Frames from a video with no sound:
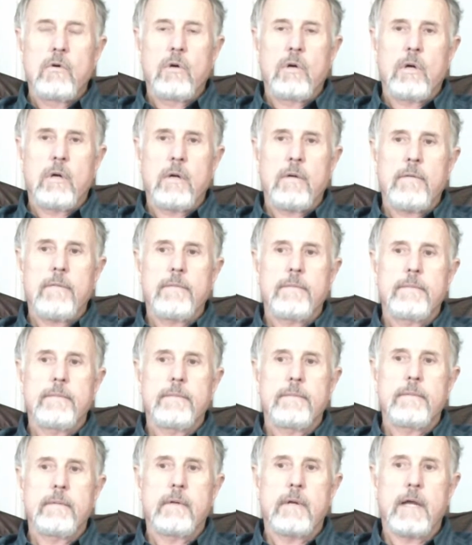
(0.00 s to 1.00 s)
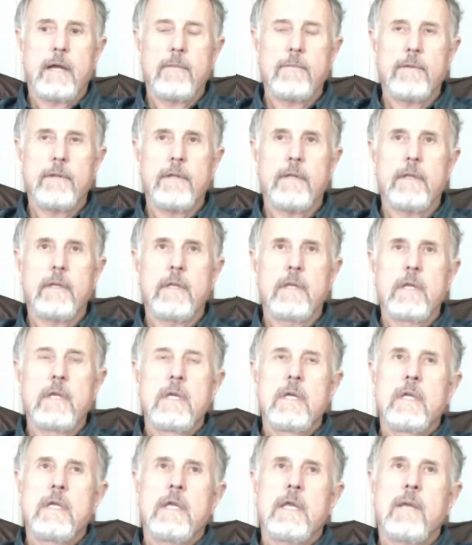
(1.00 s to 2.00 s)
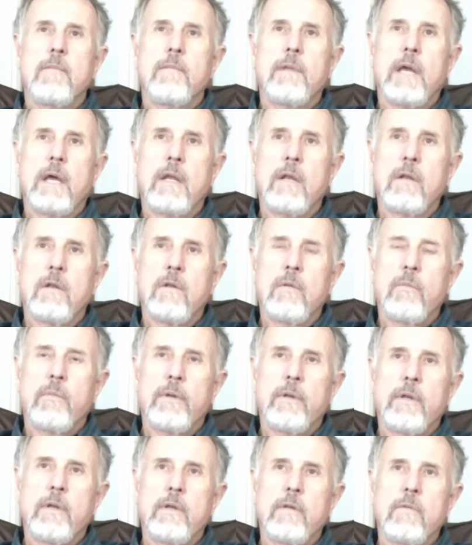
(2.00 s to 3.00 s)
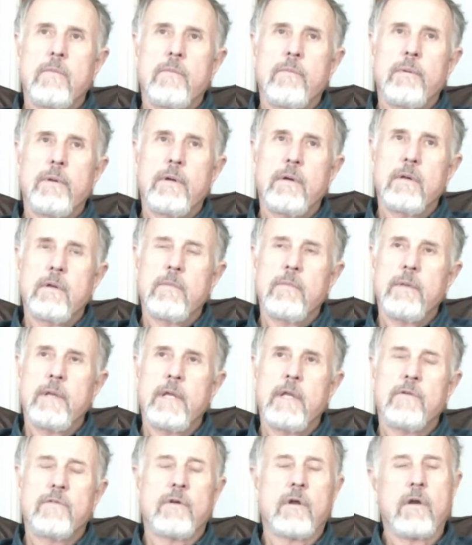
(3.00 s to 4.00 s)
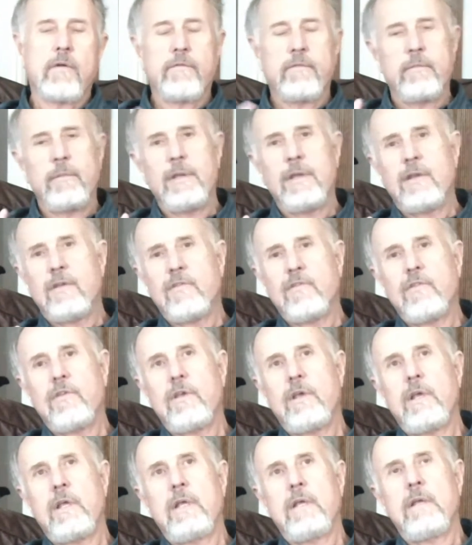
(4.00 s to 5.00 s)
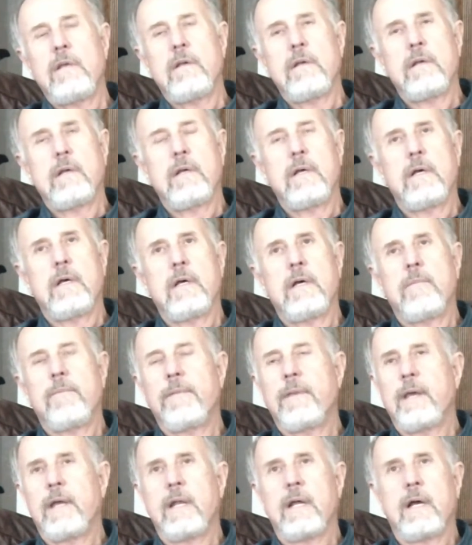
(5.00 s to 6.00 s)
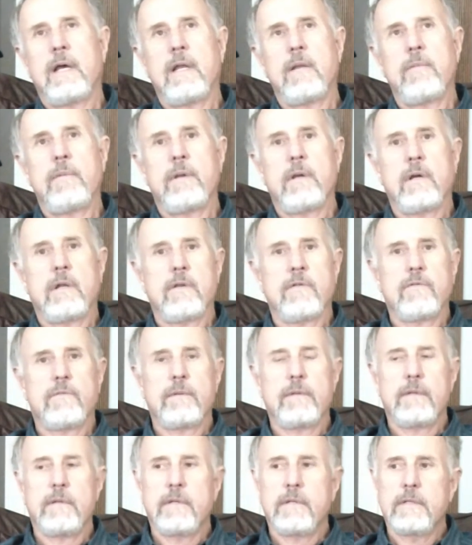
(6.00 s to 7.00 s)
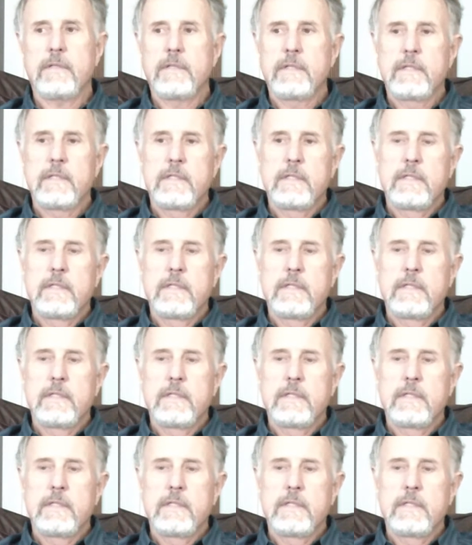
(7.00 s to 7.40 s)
lure, grabbed it, came down a little bit. It appeared to me, it's hard for me to see up that high, to be honest with you,